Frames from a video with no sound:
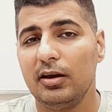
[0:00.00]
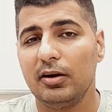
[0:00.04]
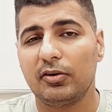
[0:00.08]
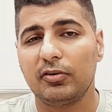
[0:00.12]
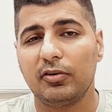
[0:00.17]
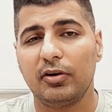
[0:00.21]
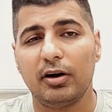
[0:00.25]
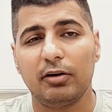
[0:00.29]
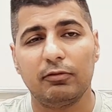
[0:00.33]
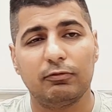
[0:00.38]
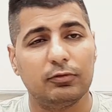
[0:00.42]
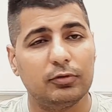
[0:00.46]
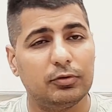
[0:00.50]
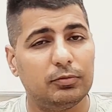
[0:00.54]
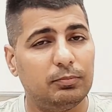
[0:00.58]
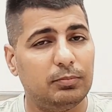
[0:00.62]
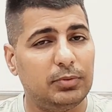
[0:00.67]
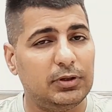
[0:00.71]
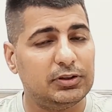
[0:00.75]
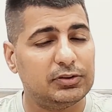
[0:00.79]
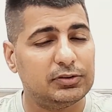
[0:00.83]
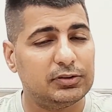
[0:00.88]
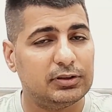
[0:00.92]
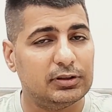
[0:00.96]
aircraft
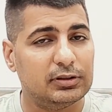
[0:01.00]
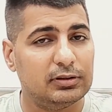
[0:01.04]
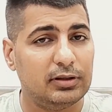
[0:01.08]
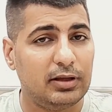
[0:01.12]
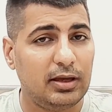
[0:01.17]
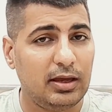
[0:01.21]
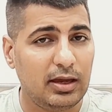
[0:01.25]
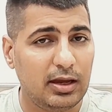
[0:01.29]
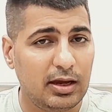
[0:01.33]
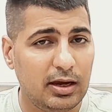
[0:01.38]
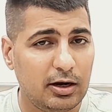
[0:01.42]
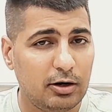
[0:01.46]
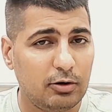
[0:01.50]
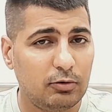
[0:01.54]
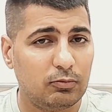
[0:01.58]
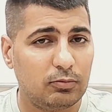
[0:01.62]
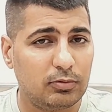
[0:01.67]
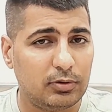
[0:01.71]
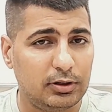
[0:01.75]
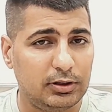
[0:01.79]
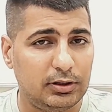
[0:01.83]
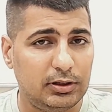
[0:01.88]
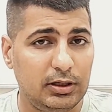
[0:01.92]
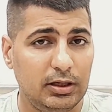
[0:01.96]
would be still
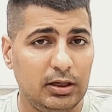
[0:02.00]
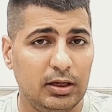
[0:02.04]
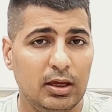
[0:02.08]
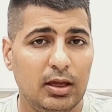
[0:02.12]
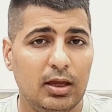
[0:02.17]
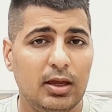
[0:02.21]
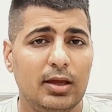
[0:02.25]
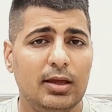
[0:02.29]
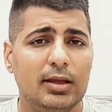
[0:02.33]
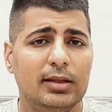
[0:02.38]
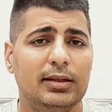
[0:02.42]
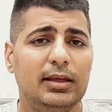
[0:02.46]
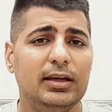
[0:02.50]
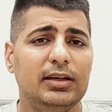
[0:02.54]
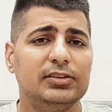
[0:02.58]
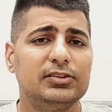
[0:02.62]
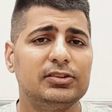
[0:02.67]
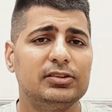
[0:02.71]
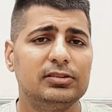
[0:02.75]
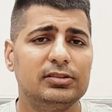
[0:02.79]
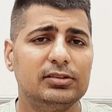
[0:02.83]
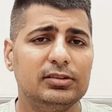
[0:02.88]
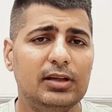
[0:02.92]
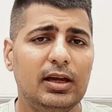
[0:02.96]
airworthy. They
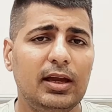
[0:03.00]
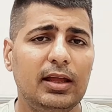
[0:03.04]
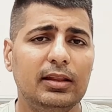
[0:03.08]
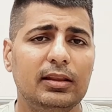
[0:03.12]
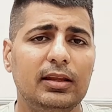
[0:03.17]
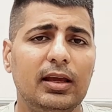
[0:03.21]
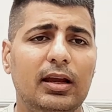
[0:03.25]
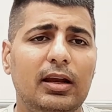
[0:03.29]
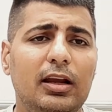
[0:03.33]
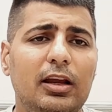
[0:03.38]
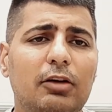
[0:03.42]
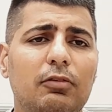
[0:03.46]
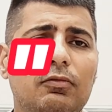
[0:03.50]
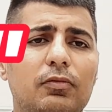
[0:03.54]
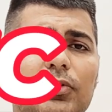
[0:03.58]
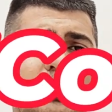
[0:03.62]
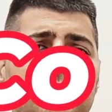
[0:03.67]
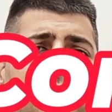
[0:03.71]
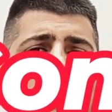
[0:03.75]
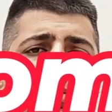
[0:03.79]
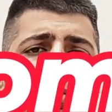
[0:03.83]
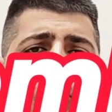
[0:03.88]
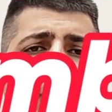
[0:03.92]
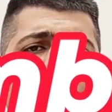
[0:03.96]
said that it
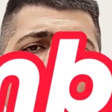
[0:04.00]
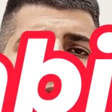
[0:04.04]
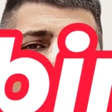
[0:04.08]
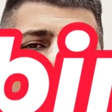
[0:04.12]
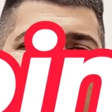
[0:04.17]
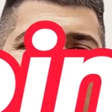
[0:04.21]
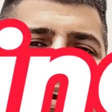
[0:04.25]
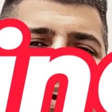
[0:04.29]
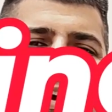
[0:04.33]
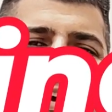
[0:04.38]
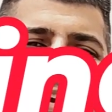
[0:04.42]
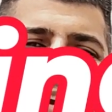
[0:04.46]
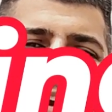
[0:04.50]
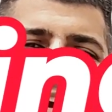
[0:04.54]
was only